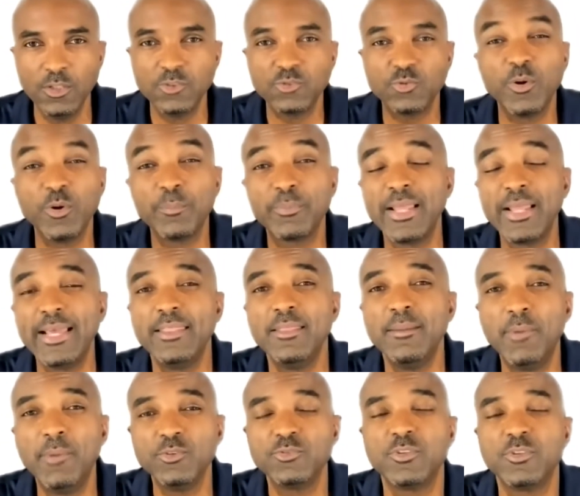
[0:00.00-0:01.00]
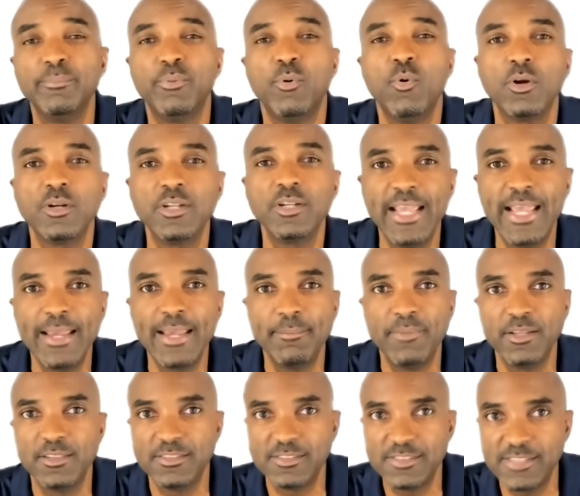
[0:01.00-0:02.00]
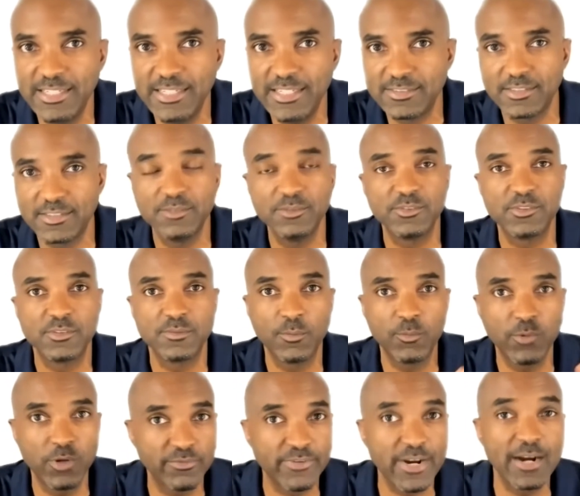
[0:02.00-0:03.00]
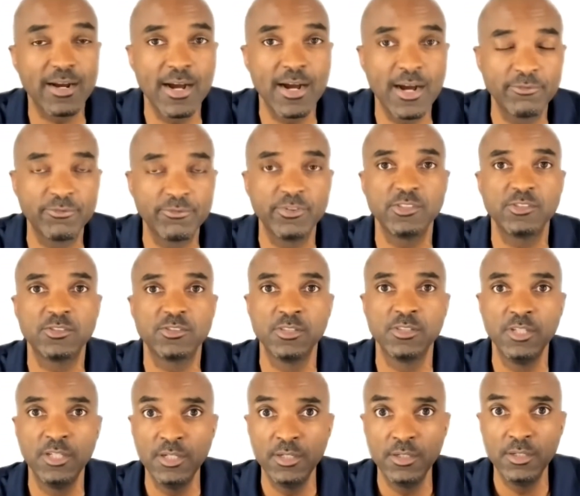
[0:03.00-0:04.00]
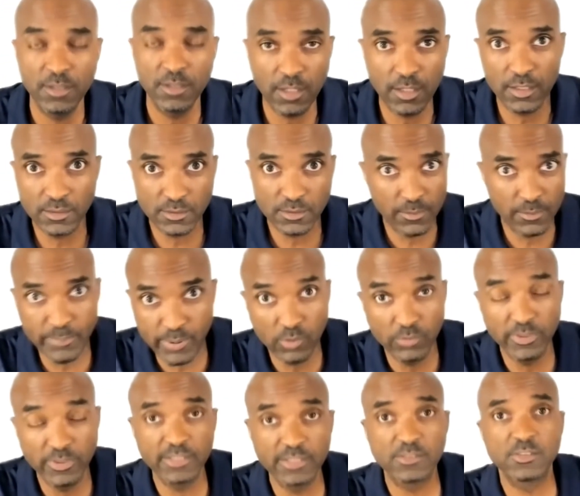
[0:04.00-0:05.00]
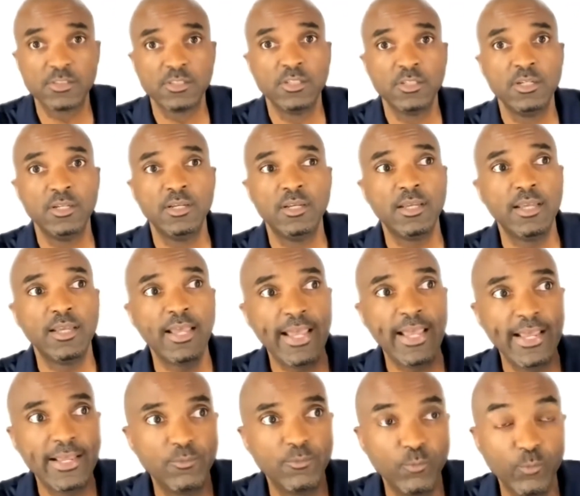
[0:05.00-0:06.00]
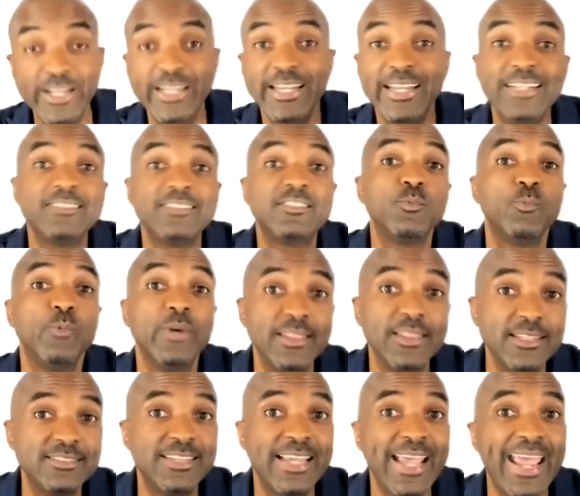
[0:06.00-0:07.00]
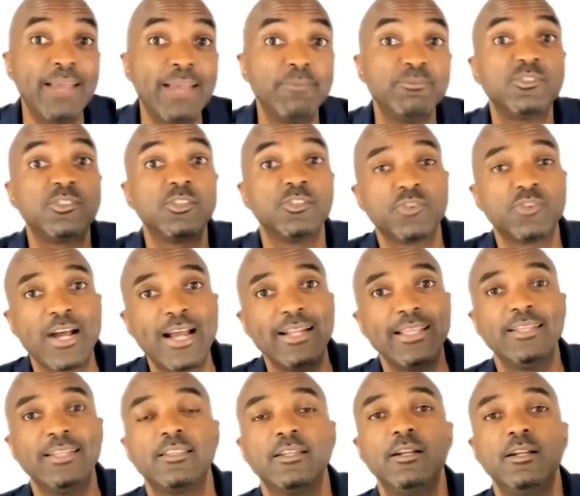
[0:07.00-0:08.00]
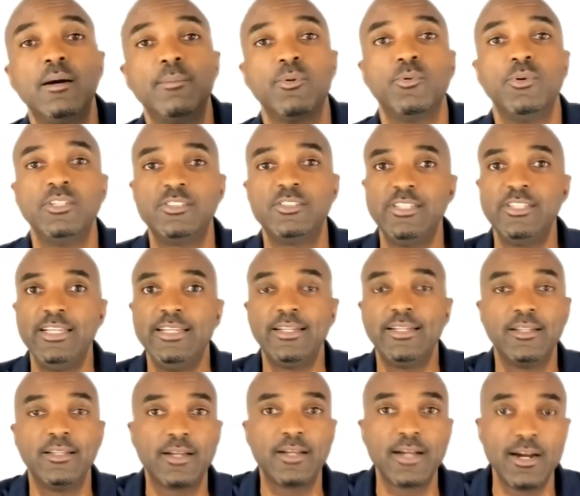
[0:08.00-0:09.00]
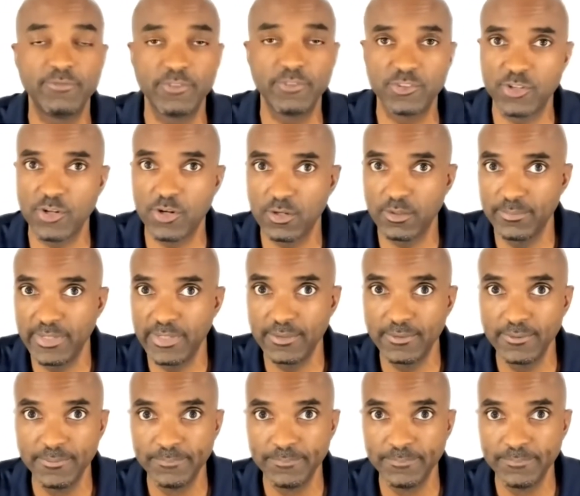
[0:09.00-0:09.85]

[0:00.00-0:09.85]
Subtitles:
So we're playing the most important game of the season. It was one of our conference opponents, and we needed to win this game to try to get the #1 seed in the conference tournament.